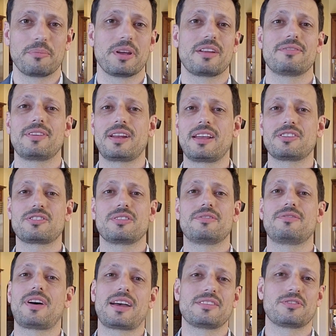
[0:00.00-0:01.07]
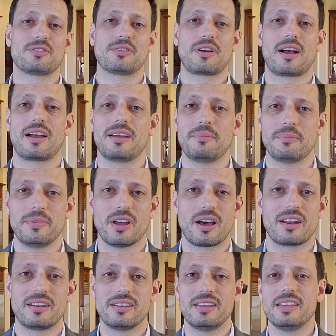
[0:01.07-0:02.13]
I'm not a financial advisor. I'm
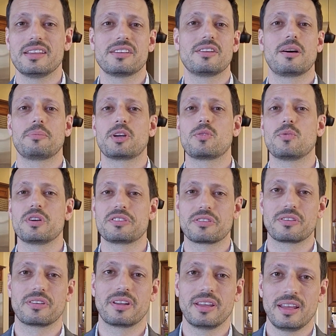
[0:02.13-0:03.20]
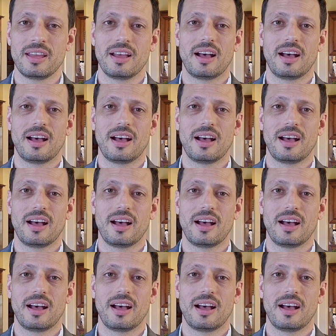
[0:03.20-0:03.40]
not an economic wizard.